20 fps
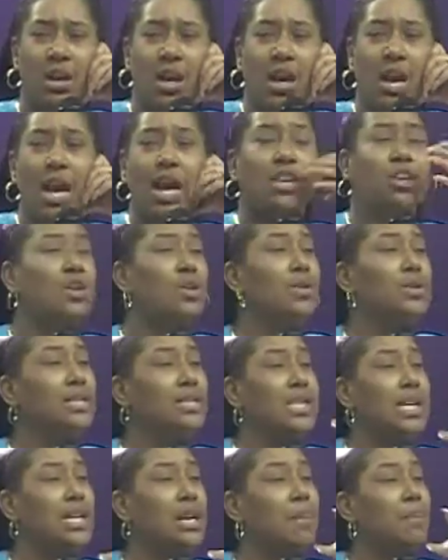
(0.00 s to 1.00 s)
And you
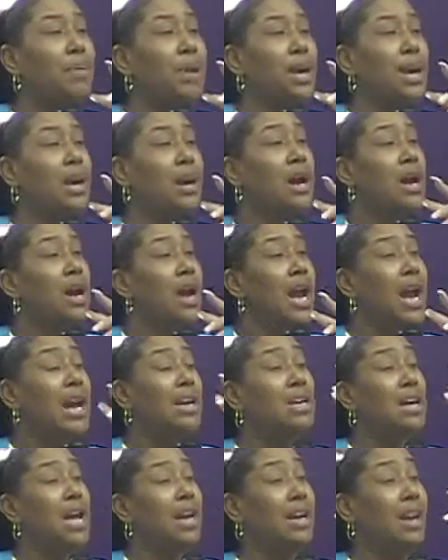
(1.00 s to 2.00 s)
sit up here,
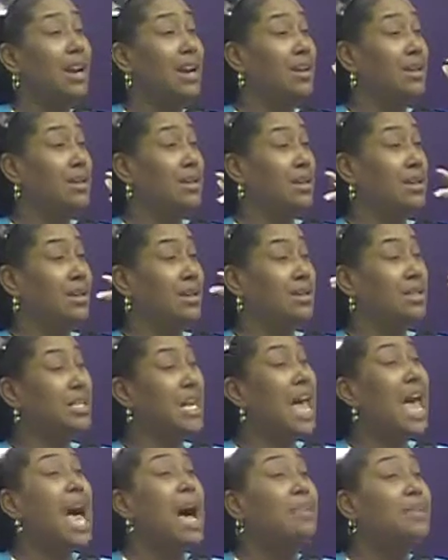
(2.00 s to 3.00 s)
and the
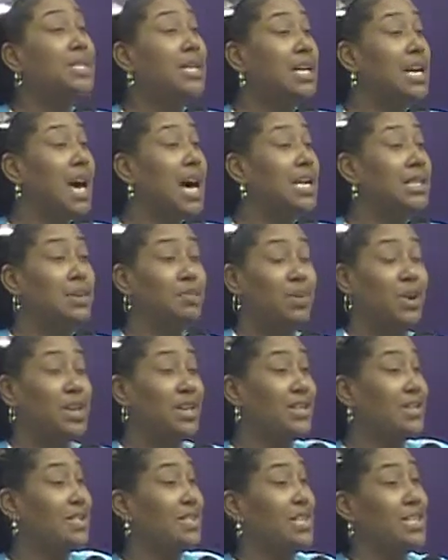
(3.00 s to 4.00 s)
Absalom
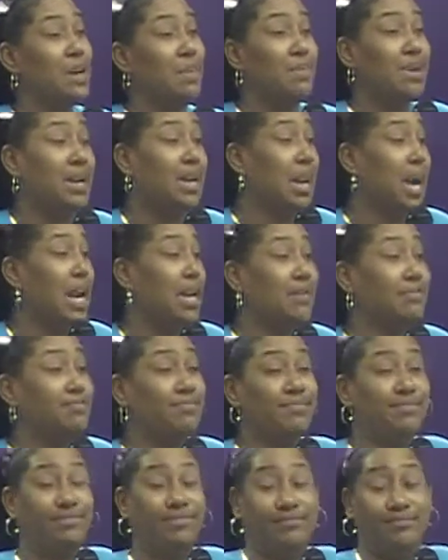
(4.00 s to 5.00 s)
spirit is sitting up here like,
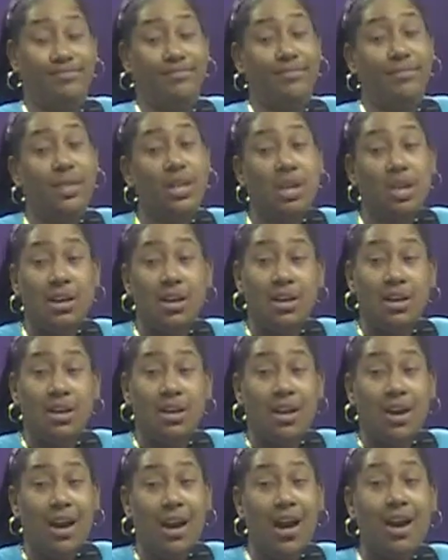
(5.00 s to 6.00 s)

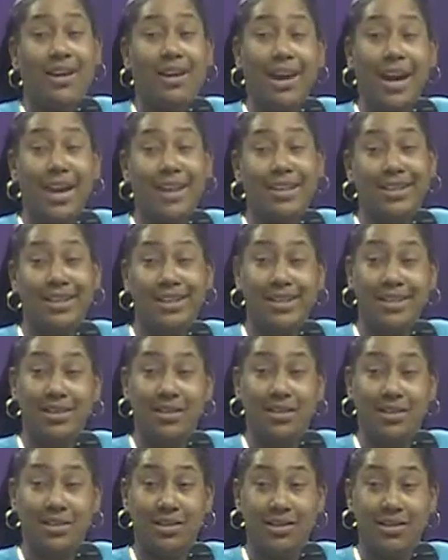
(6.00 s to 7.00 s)
I got
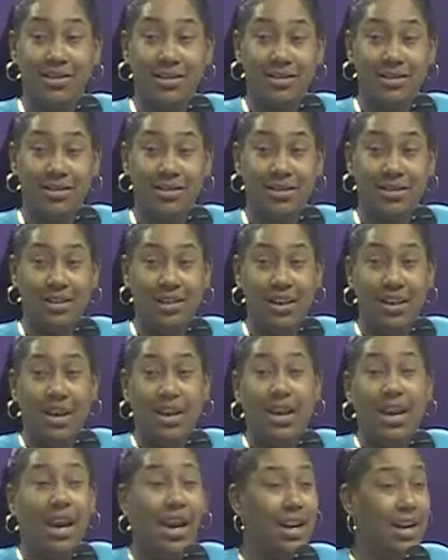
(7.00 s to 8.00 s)
this.
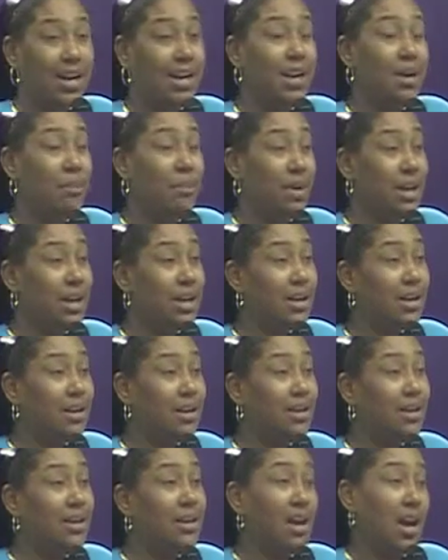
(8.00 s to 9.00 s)
And in a minute,
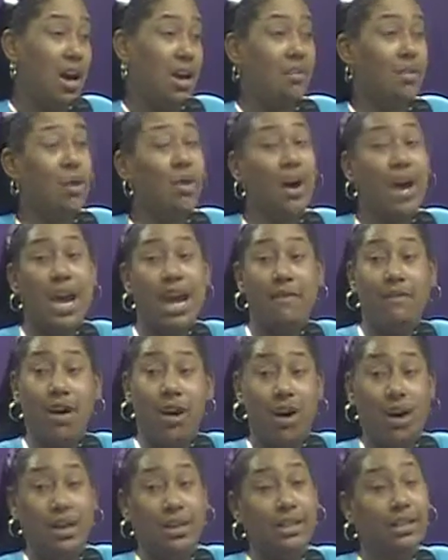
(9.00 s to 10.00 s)
I'm going to have
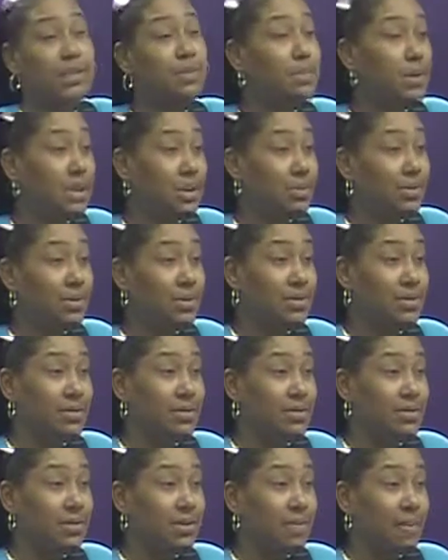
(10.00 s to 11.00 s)
all these people.
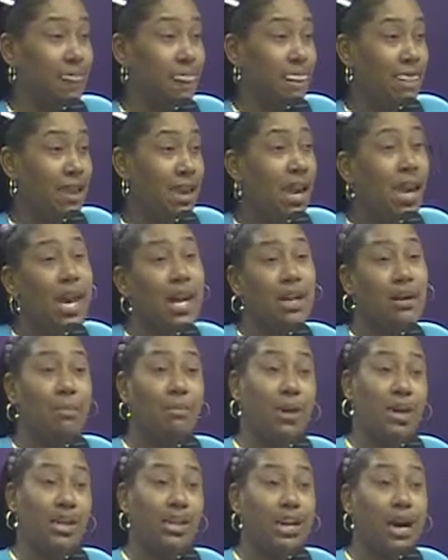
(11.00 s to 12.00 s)
In a
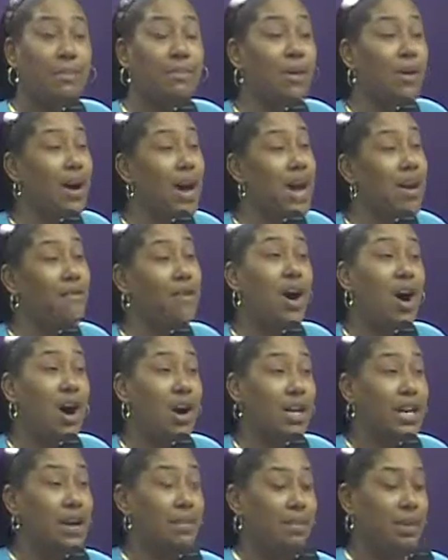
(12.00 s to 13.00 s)
minute, I'm going to have
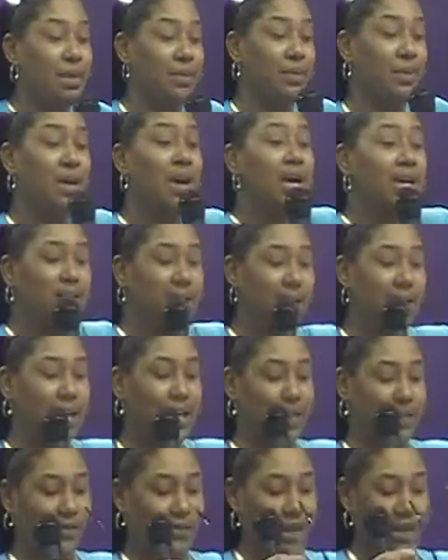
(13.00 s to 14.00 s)
all their people. So
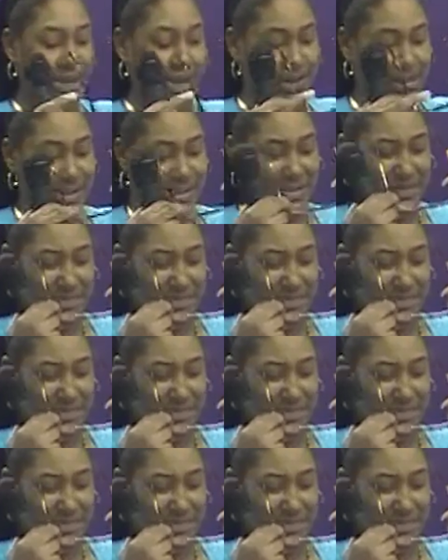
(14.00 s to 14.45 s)
let's finish.